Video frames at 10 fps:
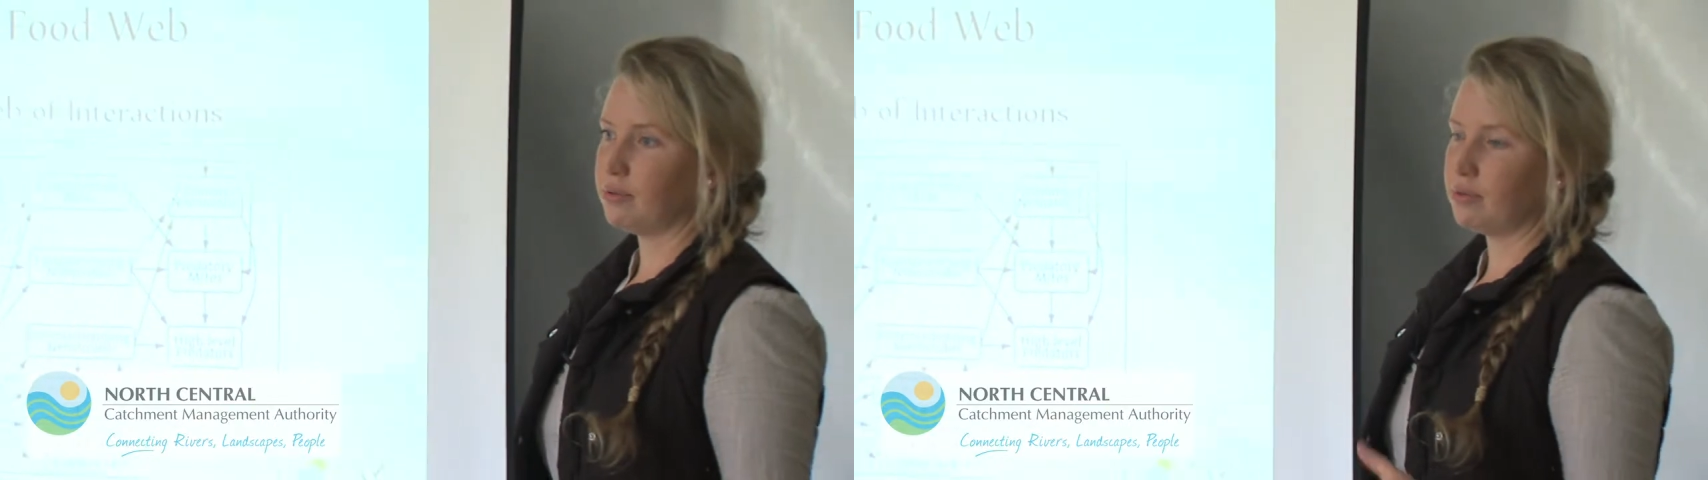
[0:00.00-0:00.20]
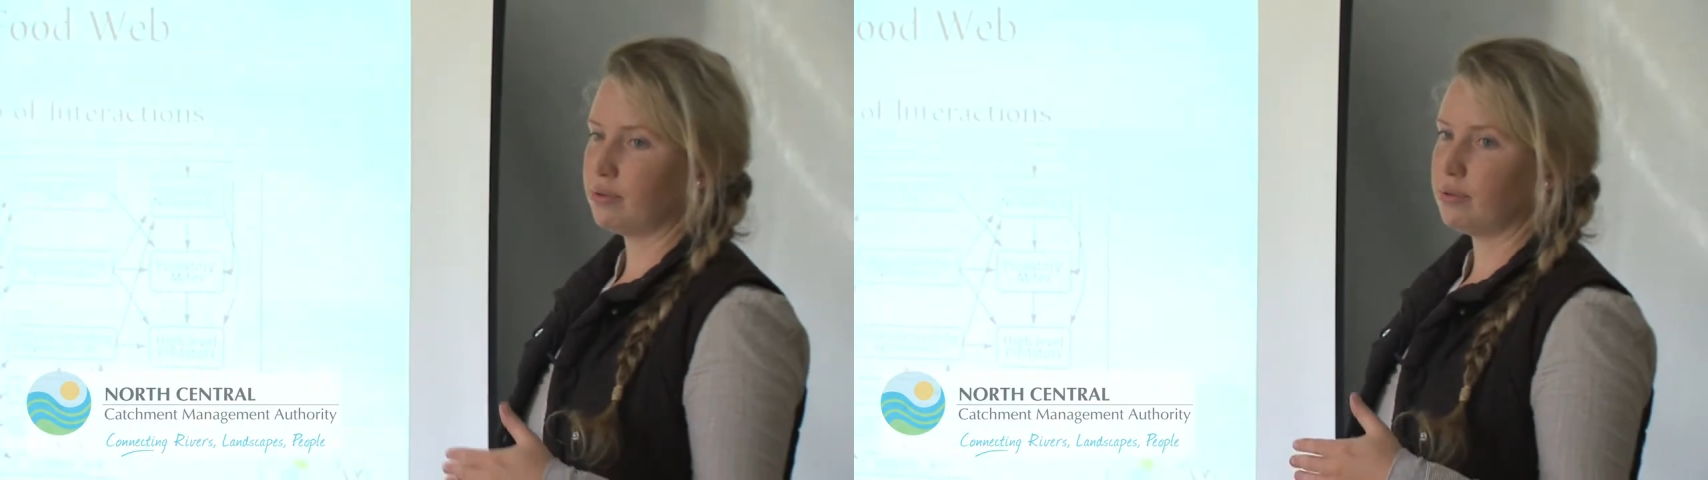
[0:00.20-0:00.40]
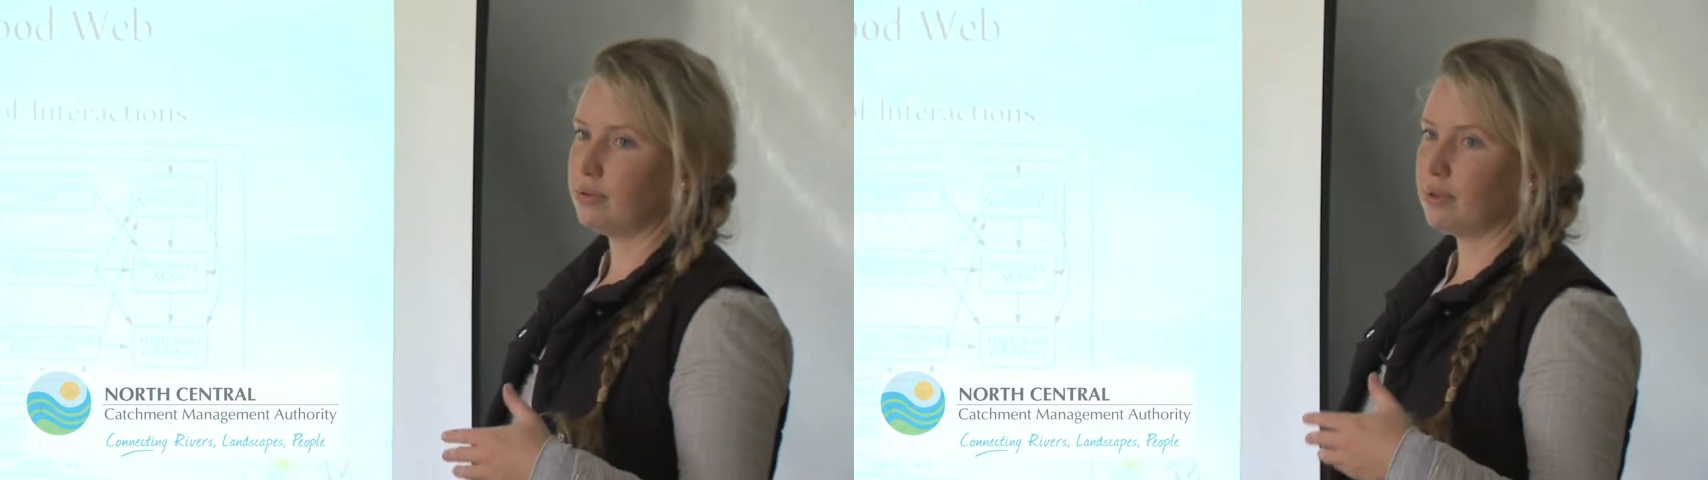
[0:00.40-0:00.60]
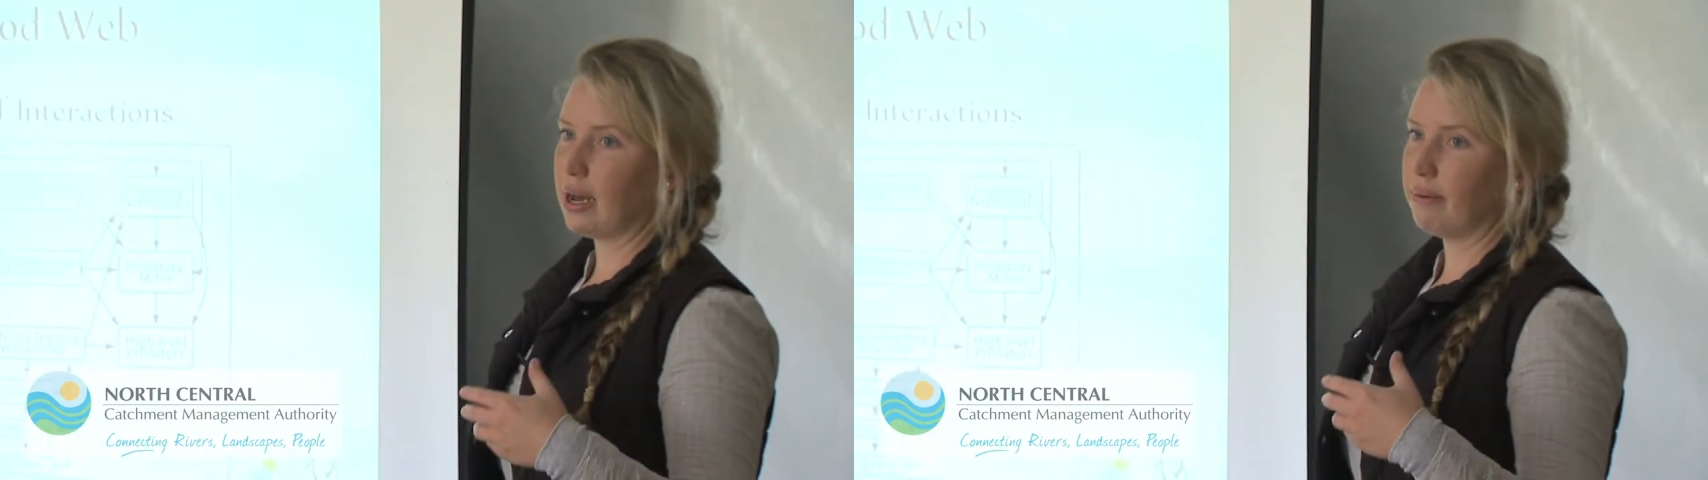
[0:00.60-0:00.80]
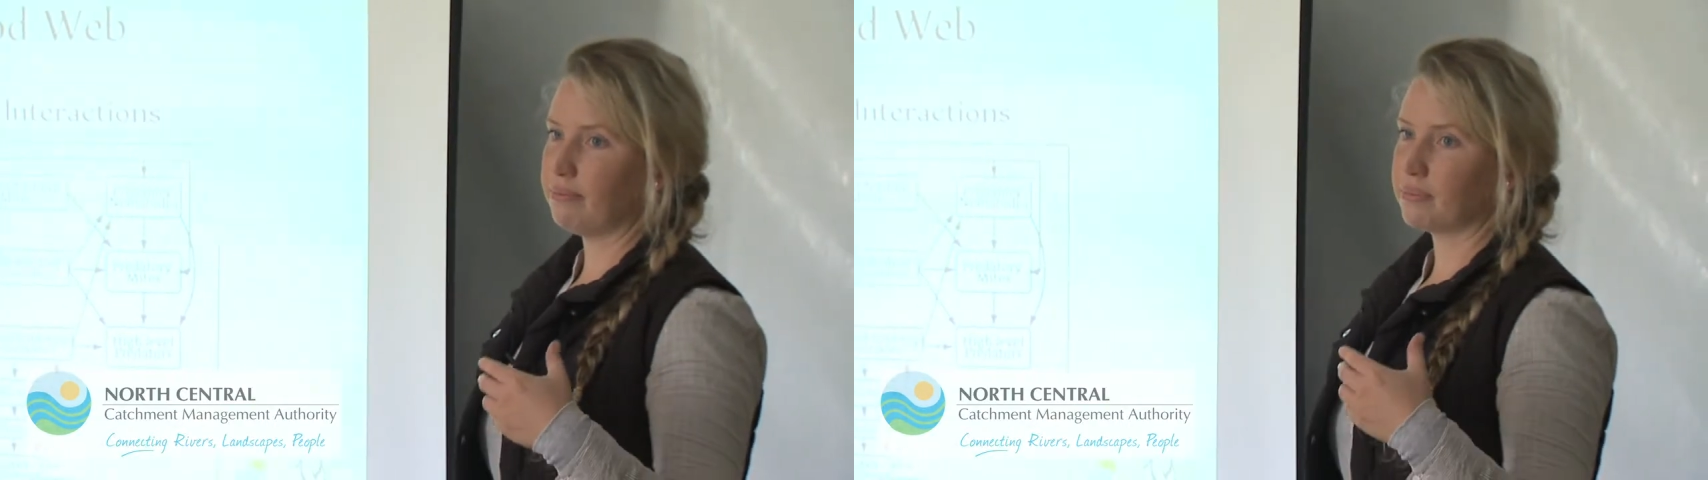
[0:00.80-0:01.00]
or
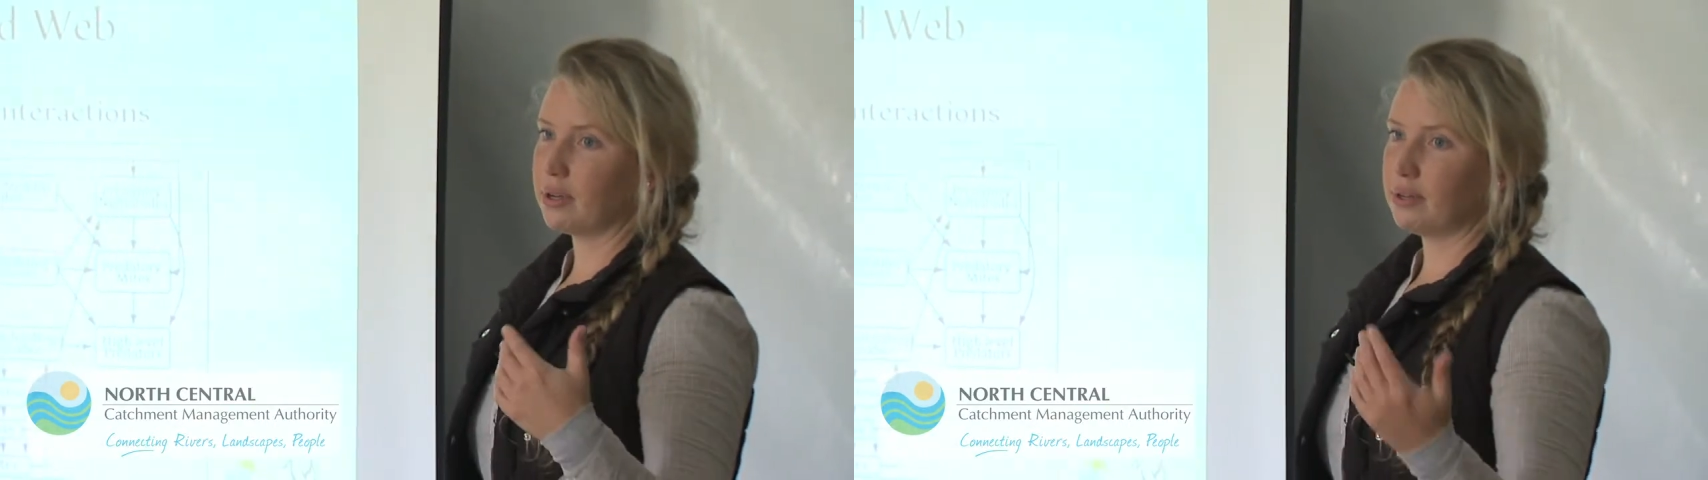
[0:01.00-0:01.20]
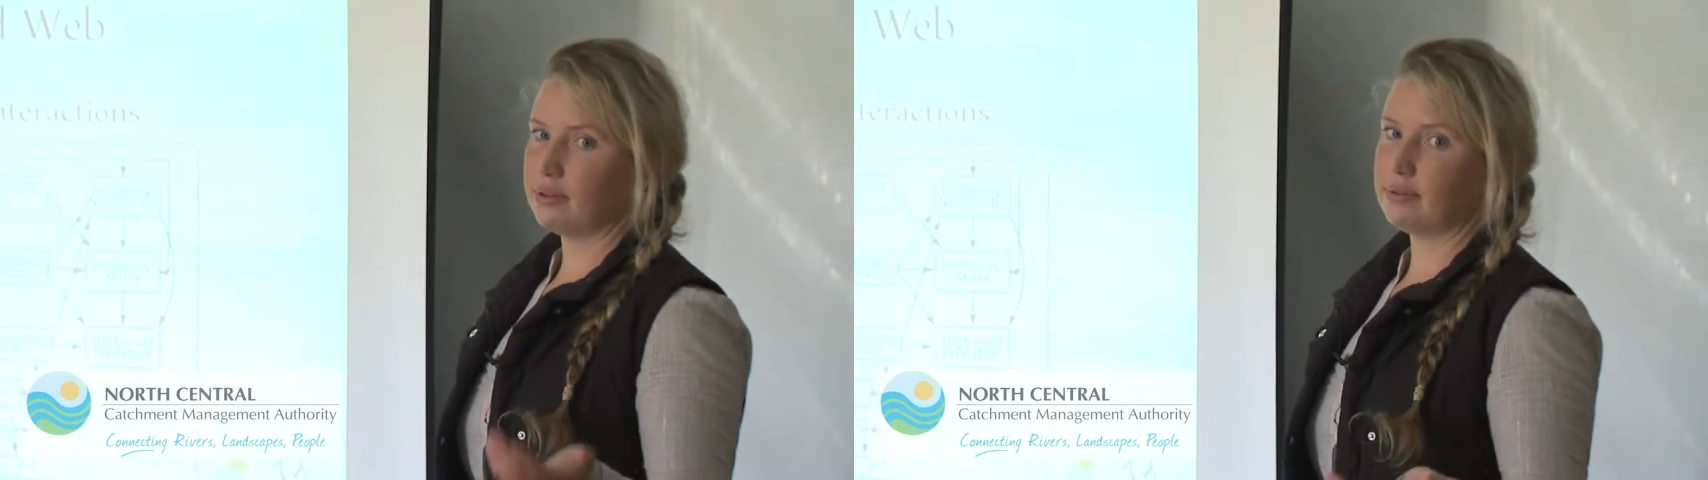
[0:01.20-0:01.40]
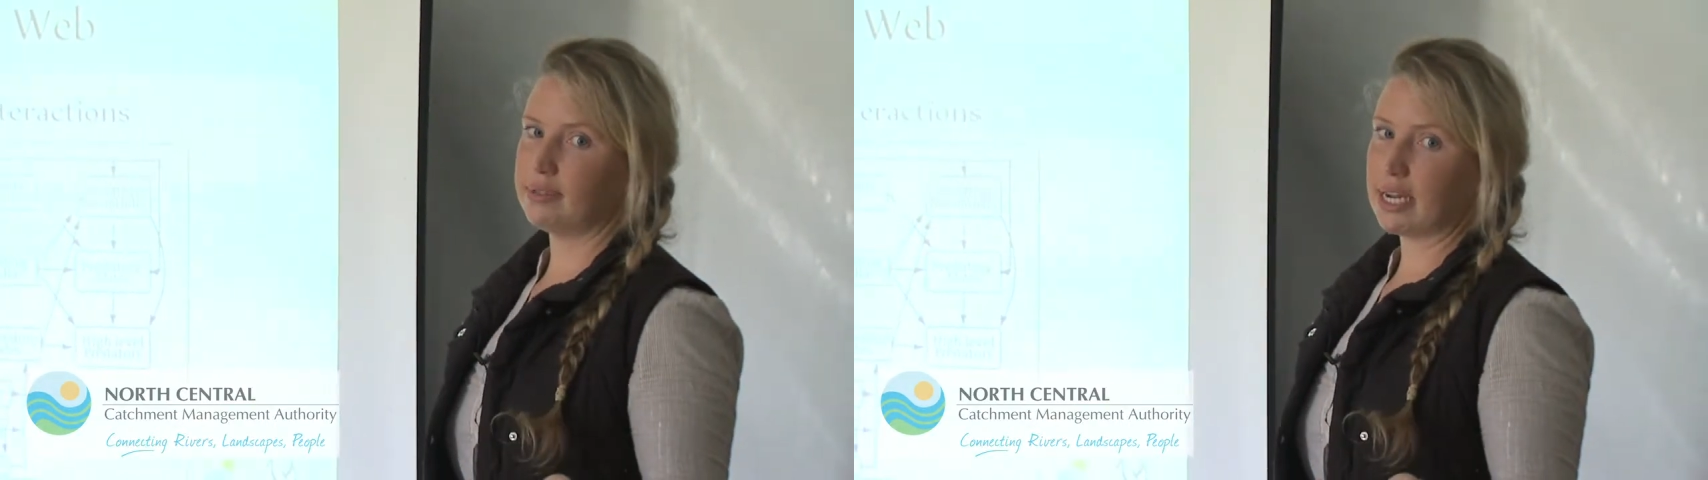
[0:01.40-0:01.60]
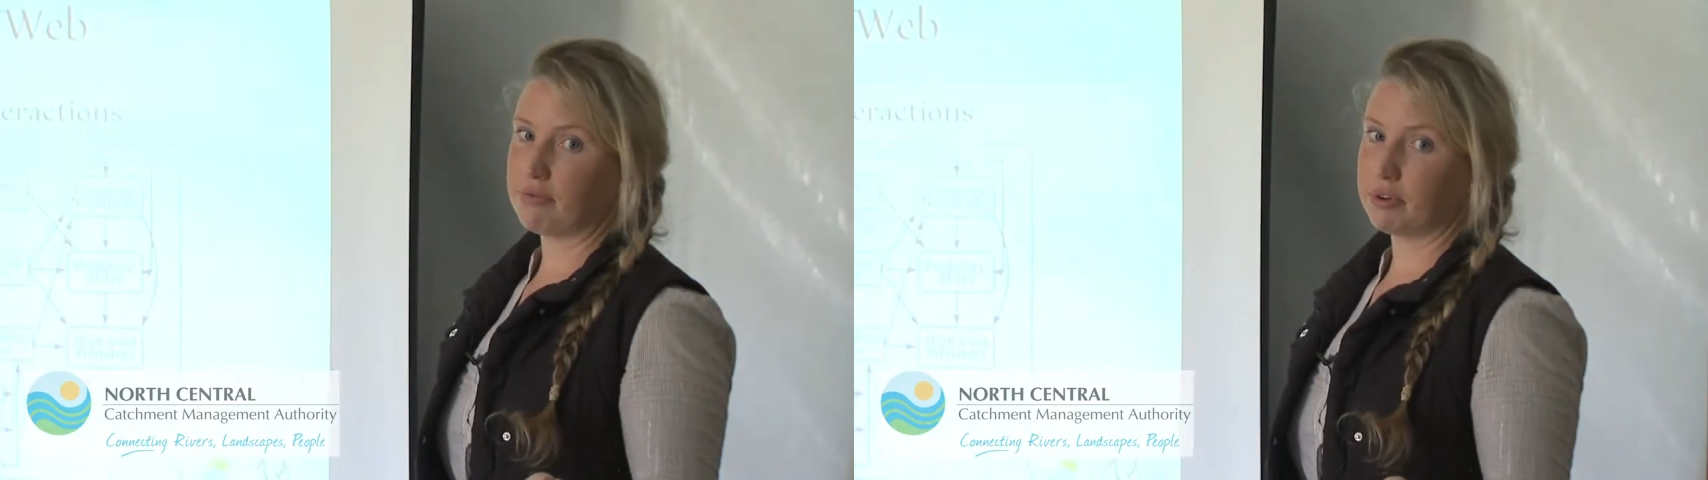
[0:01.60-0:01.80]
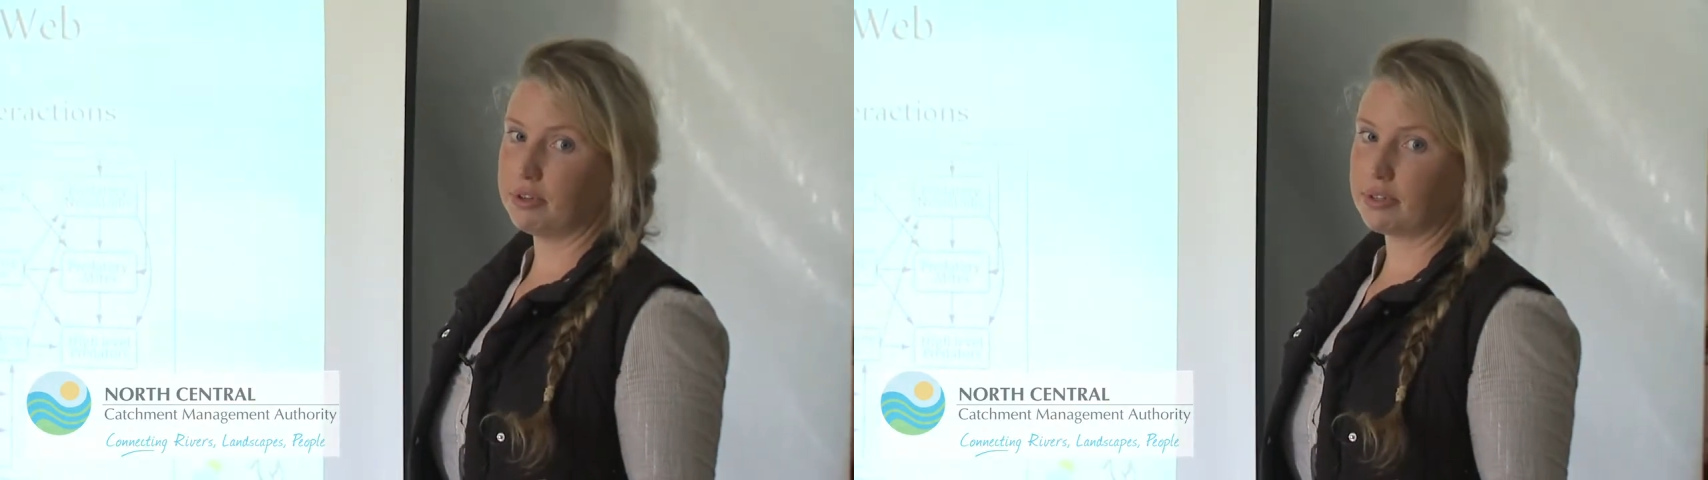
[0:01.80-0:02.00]

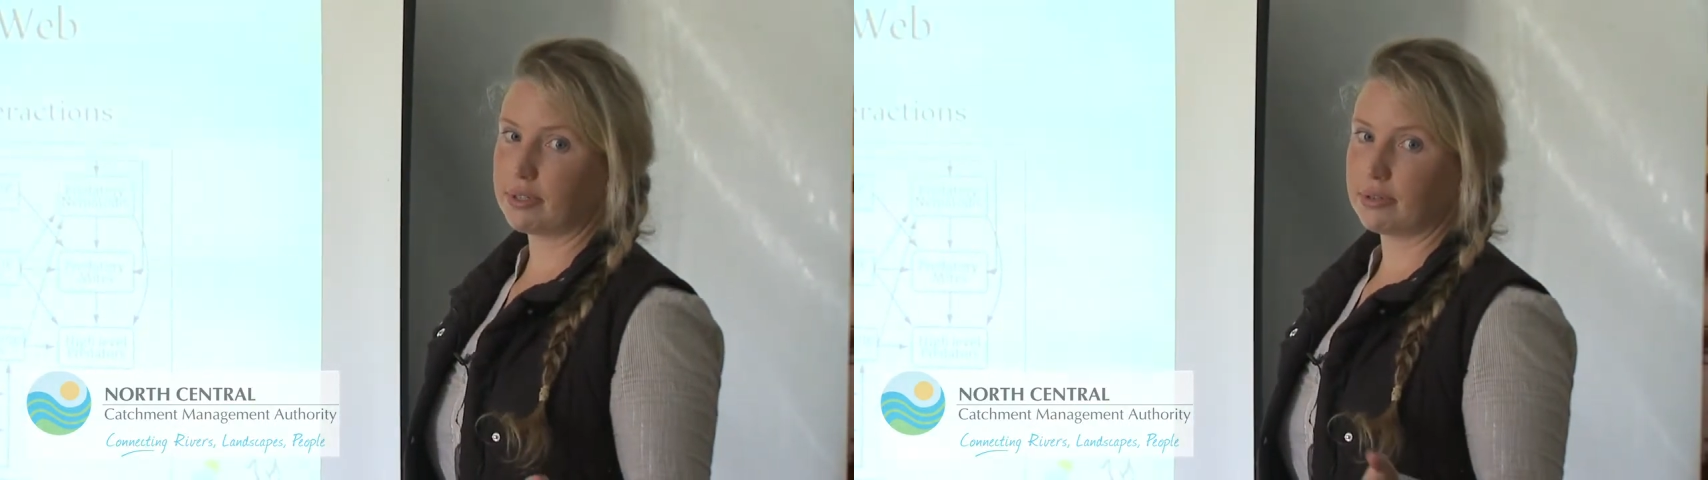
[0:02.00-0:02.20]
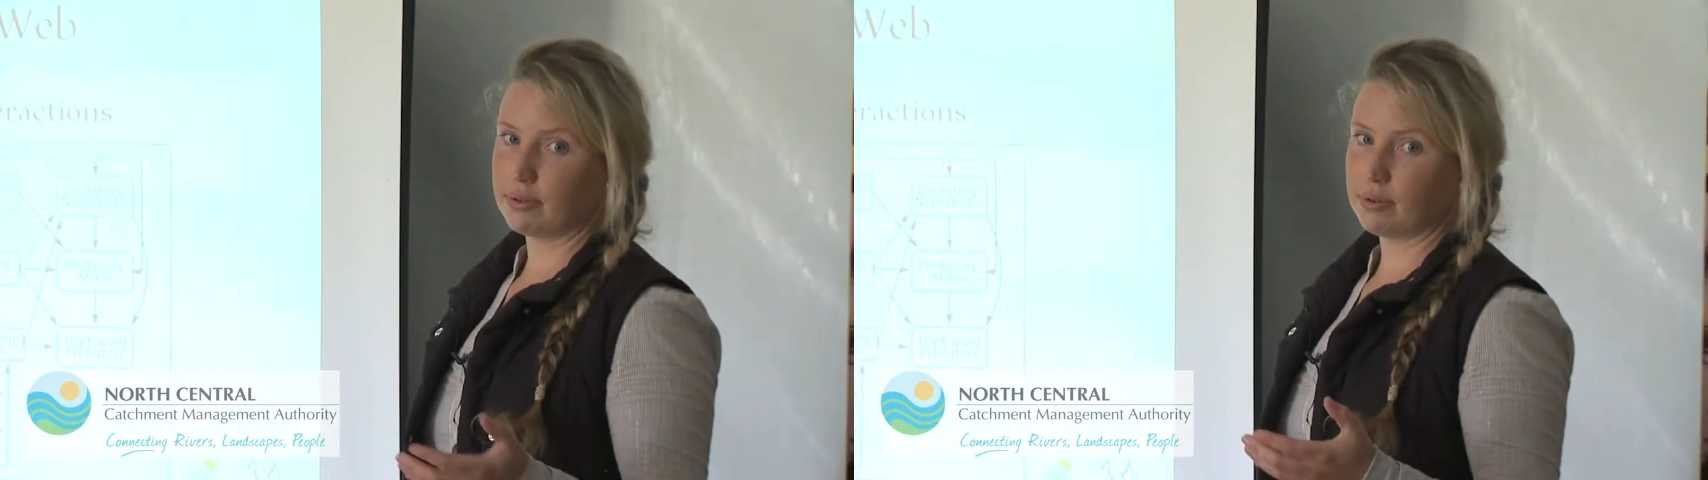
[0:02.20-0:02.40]
dead roots